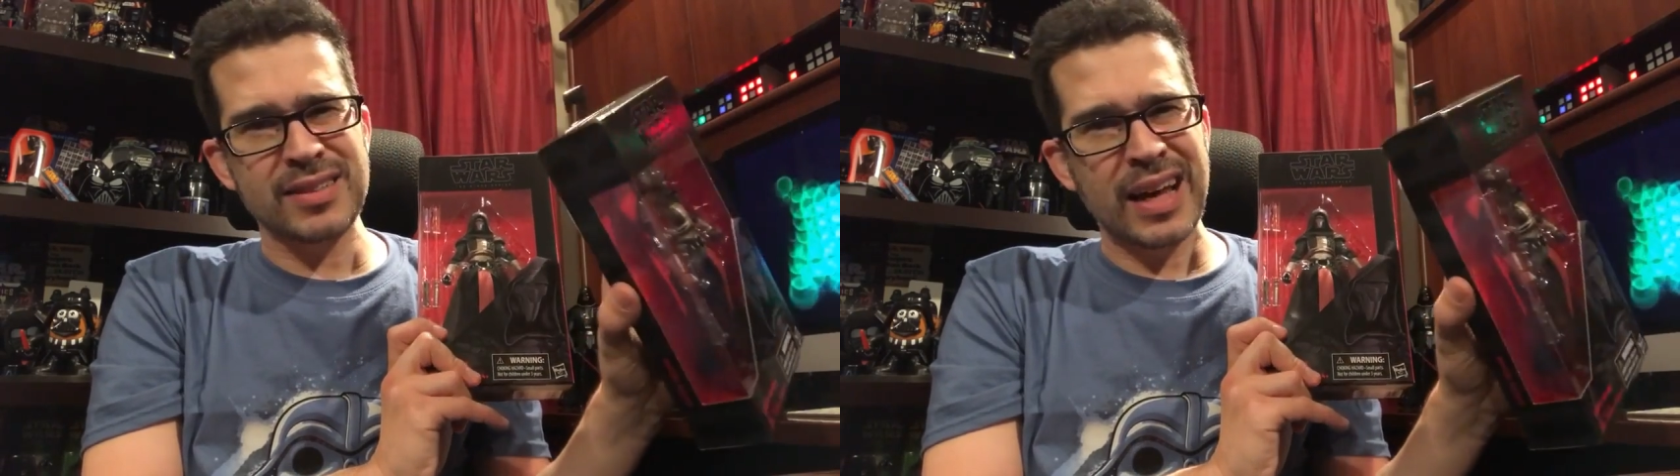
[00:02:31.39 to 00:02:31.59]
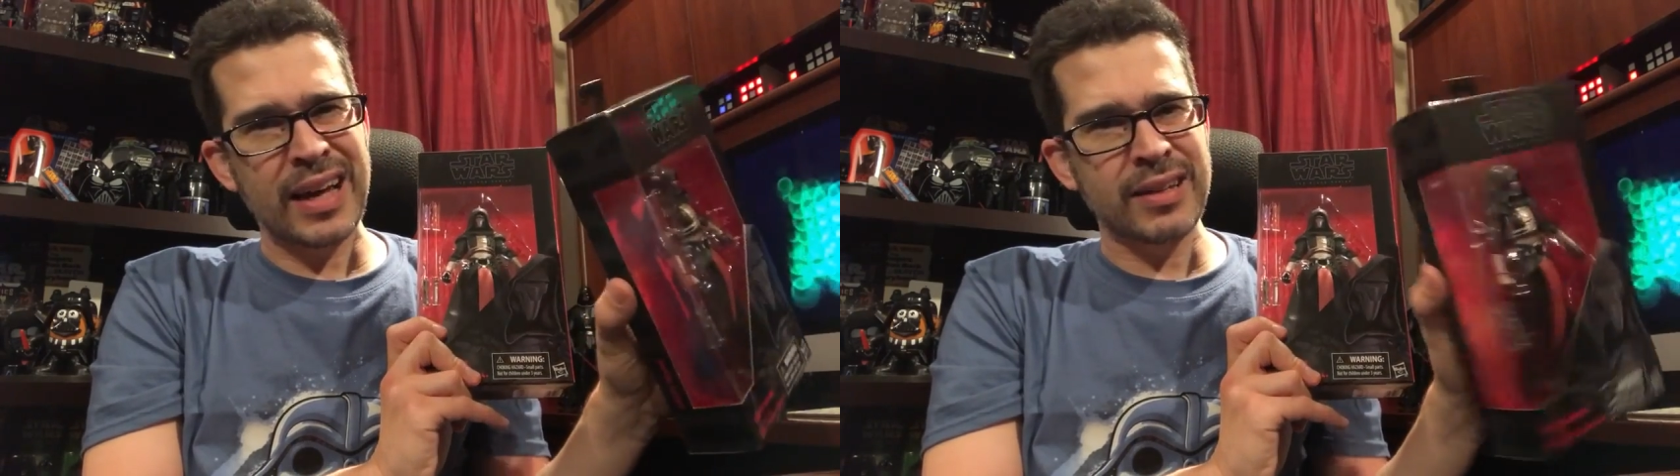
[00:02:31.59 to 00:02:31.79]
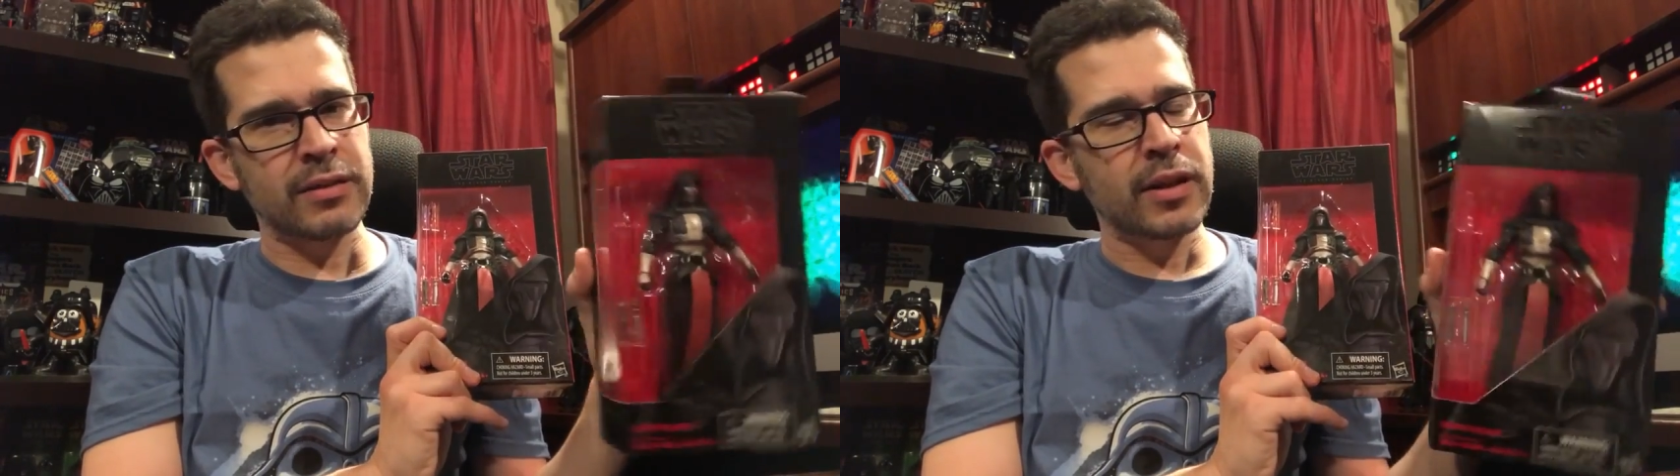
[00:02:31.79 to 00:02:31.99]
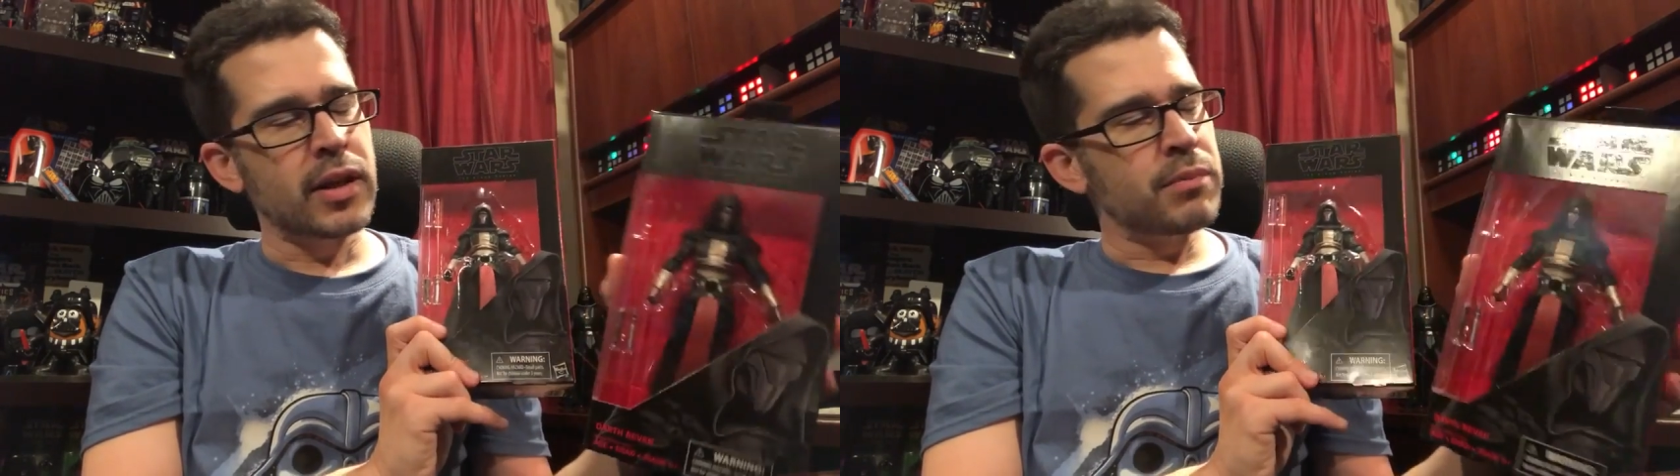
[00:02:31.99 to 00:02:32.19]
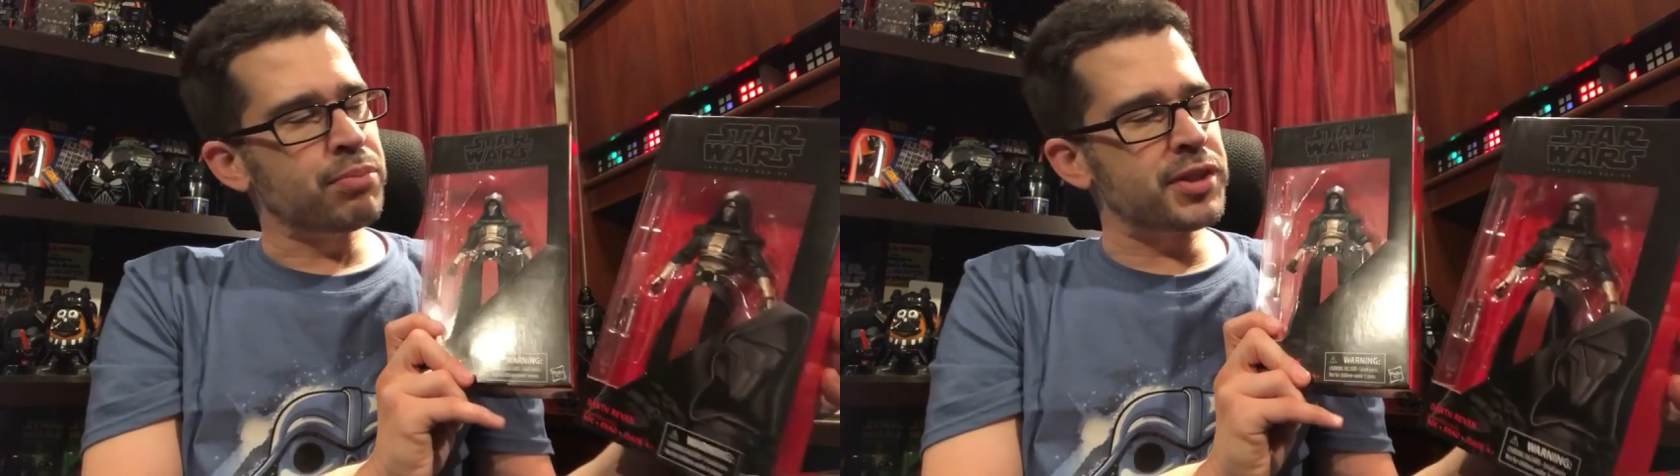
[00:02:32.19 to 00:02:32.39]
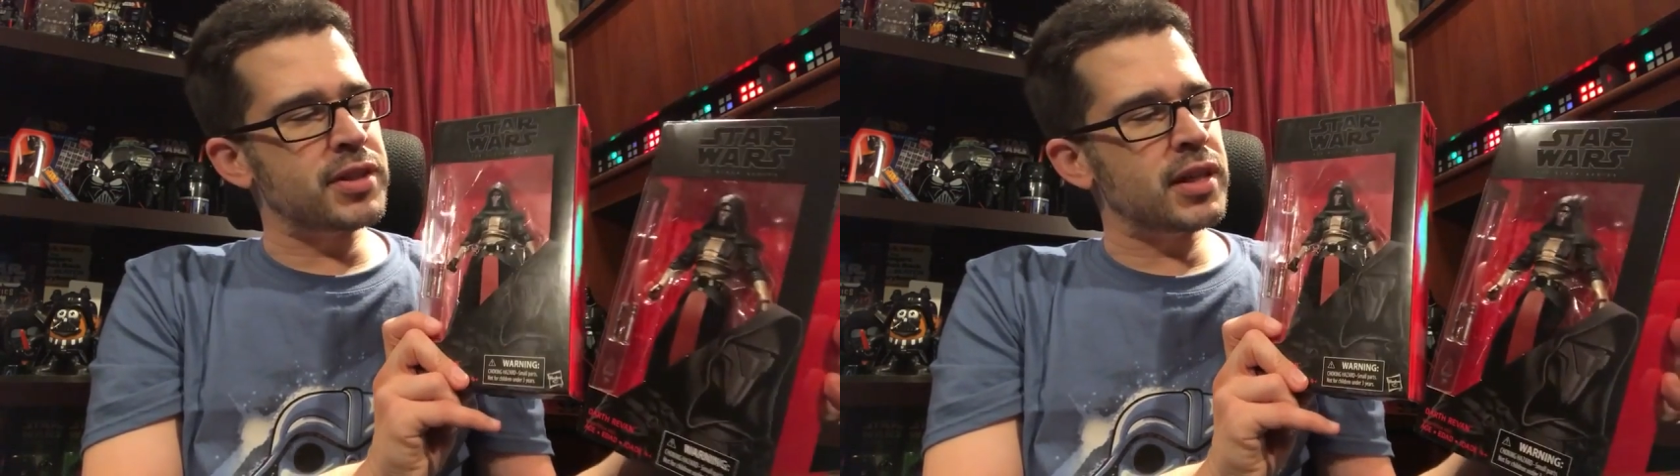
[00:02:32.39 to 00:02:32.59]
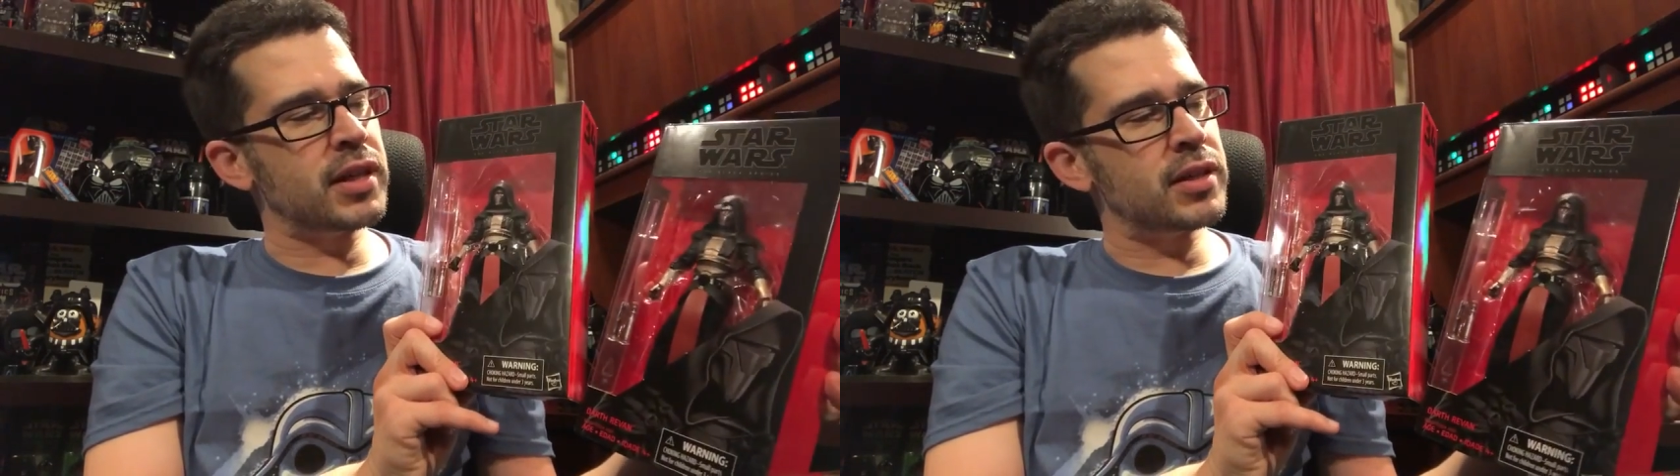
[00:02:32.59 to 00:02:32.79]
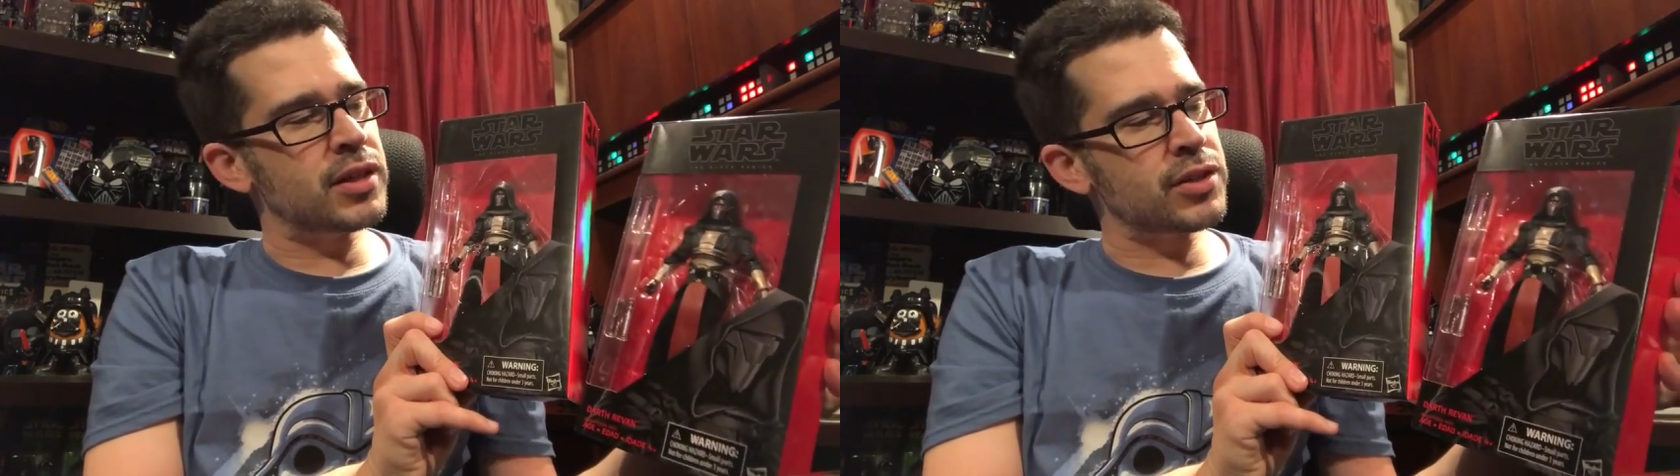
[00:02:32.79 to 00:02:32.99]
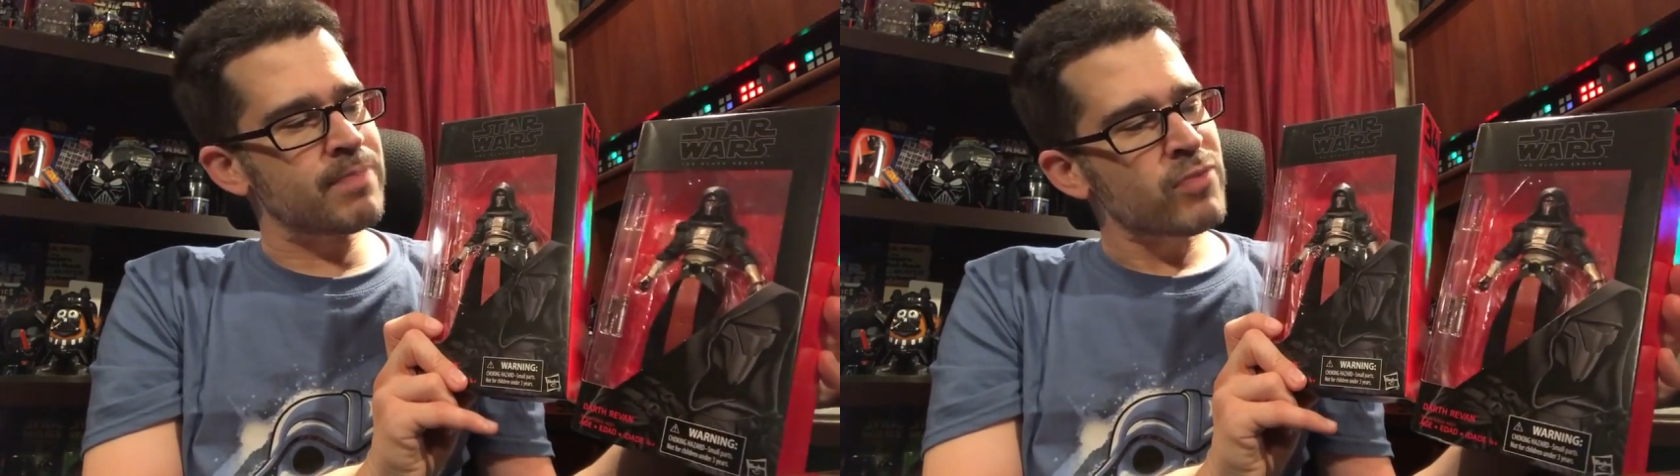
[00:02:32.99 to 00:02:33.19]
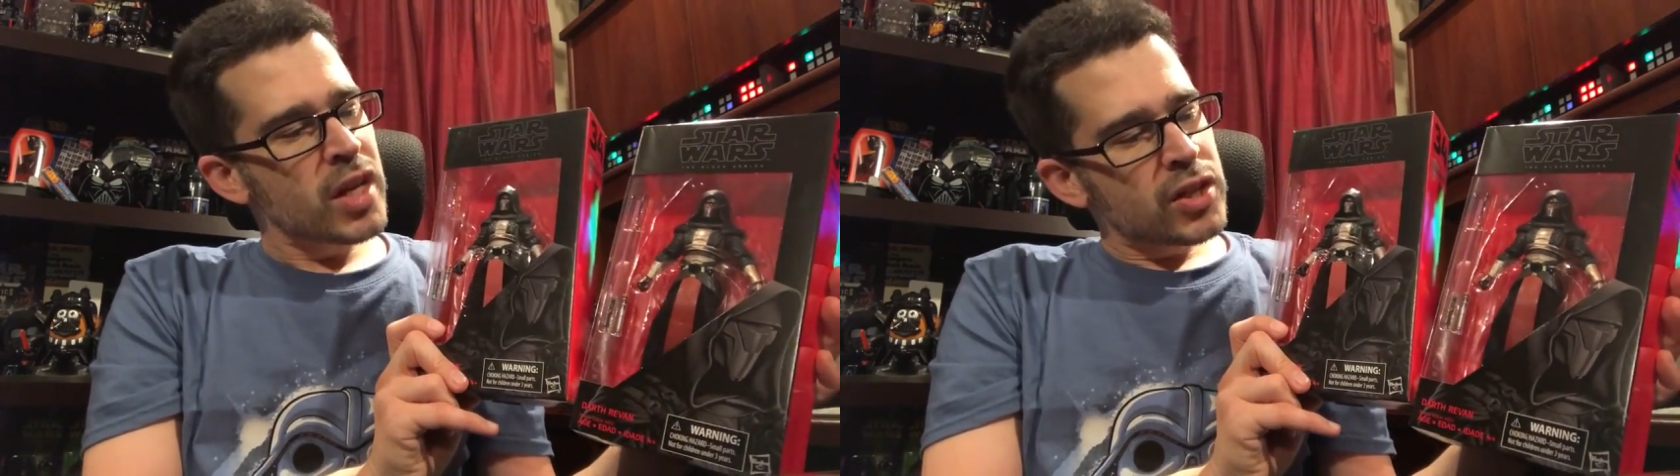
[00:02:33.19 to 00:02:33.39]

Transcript: is not in pristine condition.